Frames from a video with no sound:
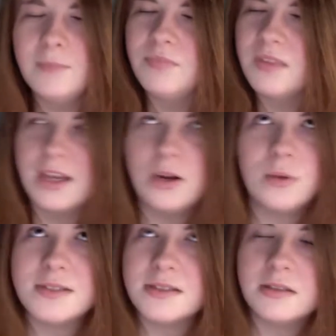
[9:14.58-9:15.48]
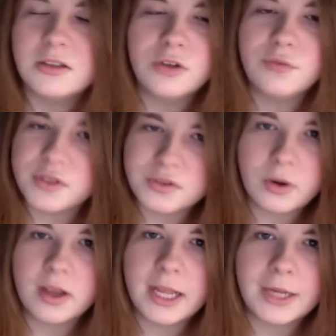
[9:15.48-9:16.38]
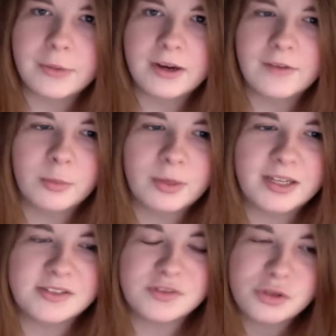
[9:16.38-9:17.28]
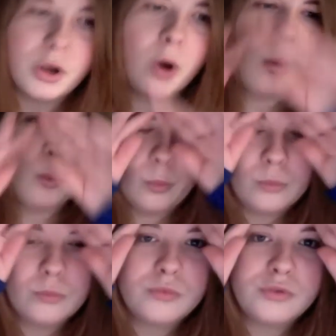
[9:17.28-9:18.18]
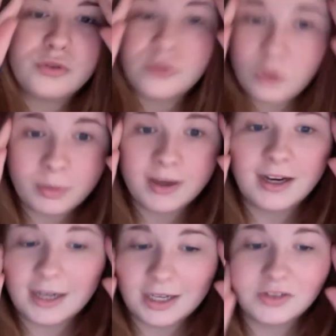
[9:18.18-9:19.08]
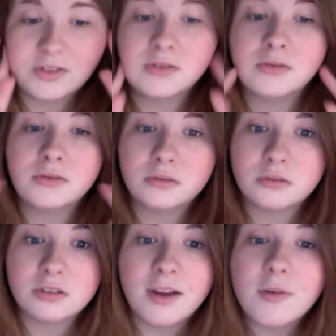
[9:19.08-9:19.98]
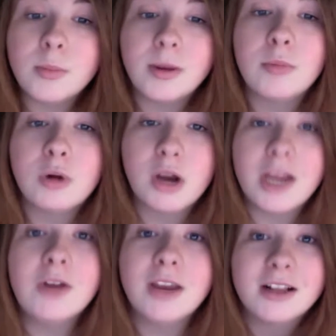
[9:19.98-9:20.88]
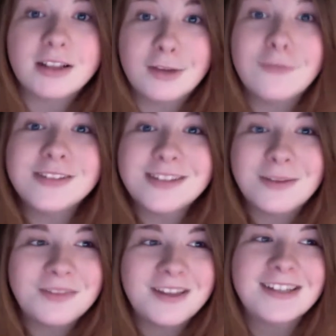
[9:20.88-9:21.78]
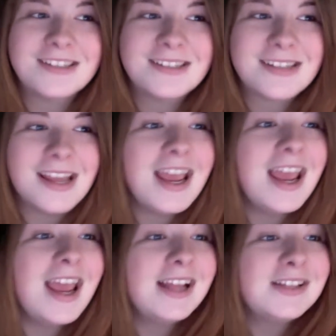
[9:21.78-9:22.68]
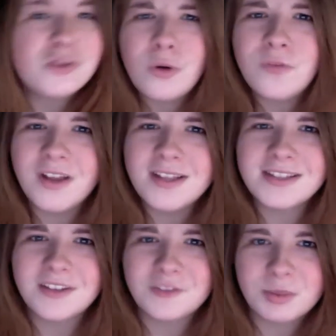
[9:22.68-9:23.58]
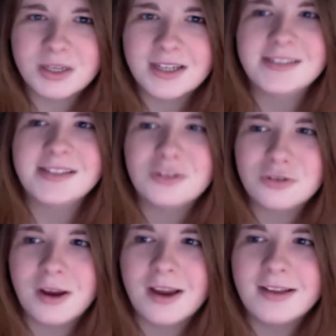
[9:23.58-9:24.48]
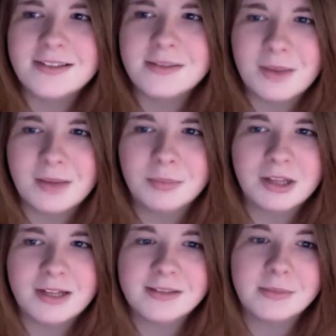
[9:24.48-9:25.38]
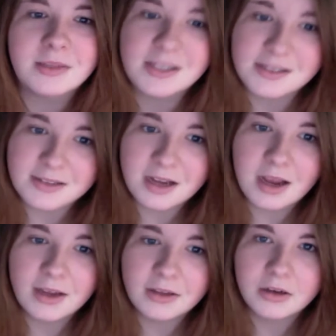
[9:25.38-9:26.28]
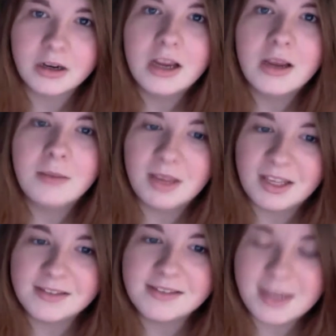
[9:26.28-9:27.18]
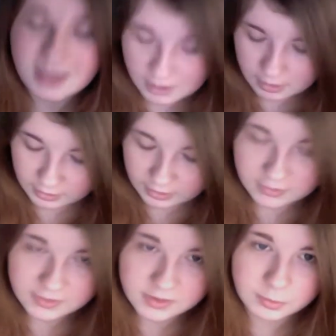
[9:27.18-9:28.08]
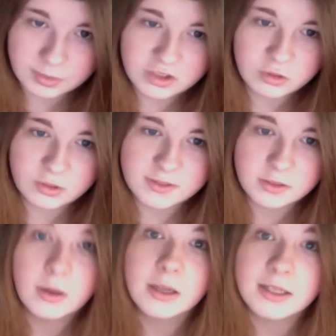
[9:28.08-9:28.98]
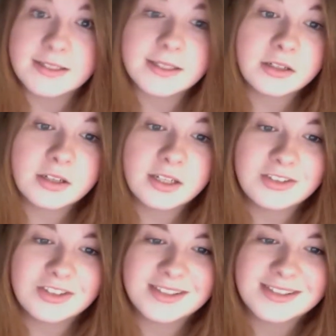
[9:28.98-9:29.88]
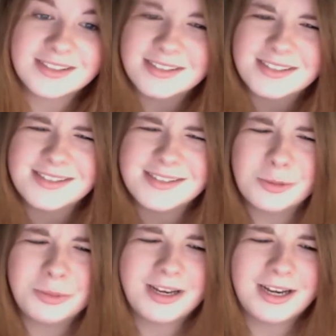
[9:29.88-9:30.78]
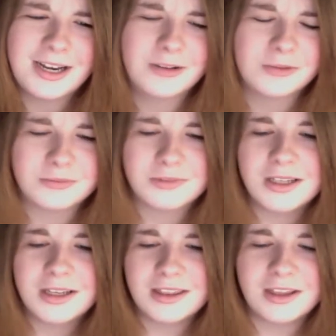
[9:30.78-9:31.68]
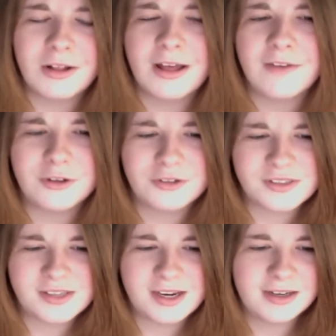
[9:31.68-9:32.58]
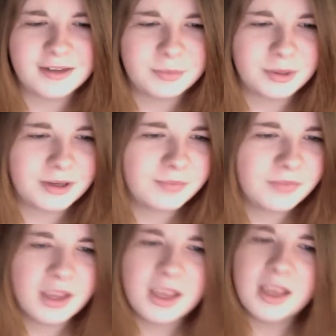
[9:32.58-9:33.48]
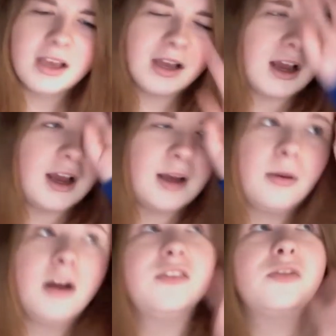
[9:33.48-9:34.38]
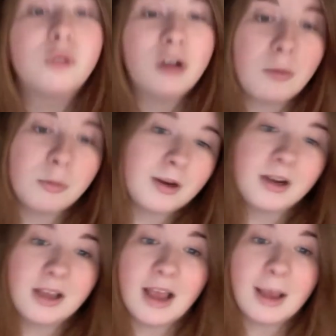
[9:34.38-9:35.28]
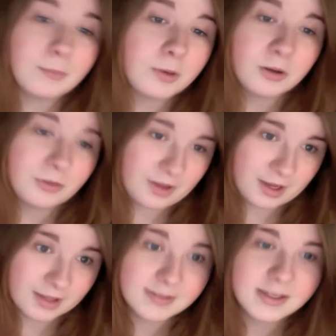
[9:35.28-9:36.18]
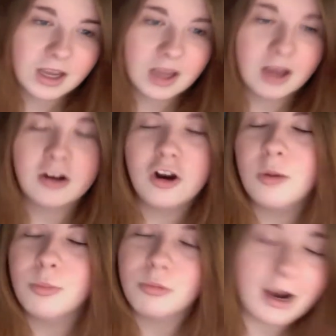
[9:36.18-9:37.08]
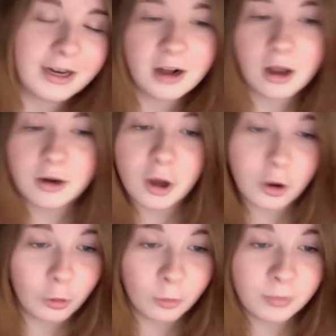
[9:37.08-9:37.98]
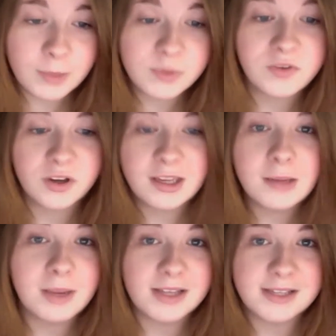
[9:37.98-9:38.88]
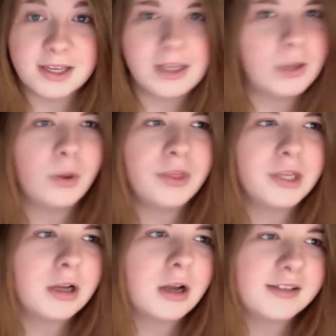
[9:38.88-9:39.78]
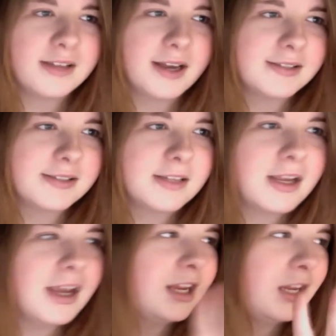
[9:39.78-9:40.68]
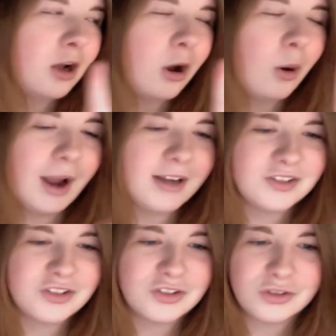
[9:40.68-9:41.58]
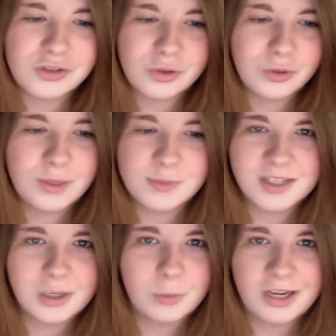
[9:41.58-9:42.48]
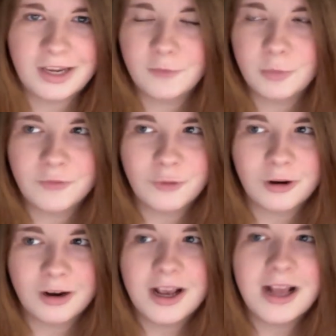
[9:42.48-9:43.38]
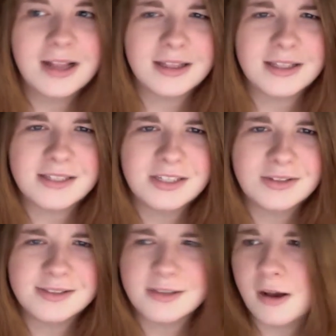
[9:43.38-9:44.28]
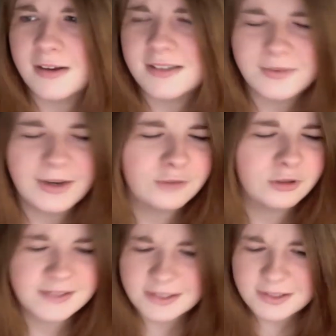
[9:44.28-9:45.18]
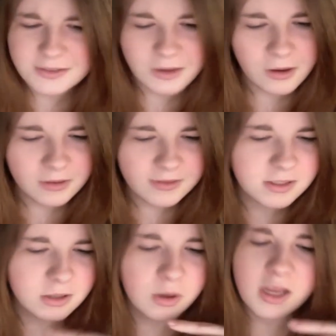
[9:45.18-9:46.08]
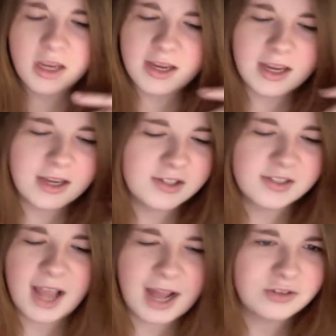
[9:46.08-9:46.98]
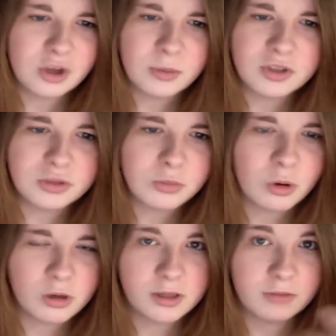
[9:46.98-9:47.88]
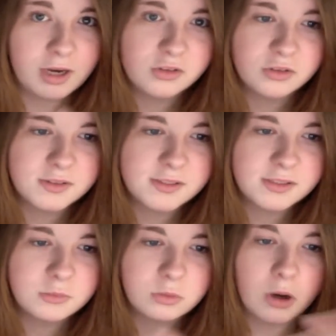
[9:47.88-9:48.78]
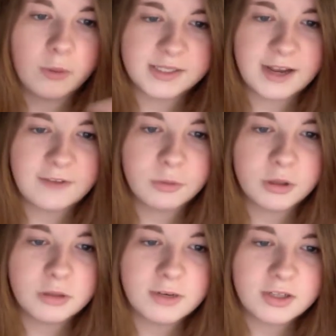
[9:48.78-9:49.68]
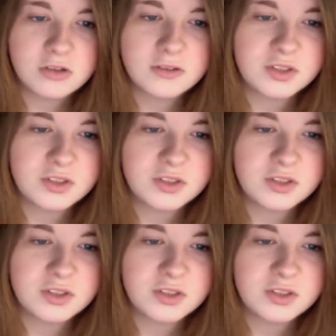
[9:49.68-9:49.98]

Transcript: I know it's good for storyline or whatever, but it's so stupid. And I just never been more angry at Glee for something. It just, it's so offensive because they're trying to make Blaine something he's not, and they're making Tina like this bitch who doesn't know how to listen. It's just, it's stupid, and I don't think I'll ever understand it. But on to more Humbleberry happier things. Kurt brought it on home. He was fucking amazing. He won the contest. You know, I just knew he was gonna win even before listening to the songs, even after listening to the songs. You know, his just had so much more than Rachel's, and will always have more than Rachel's.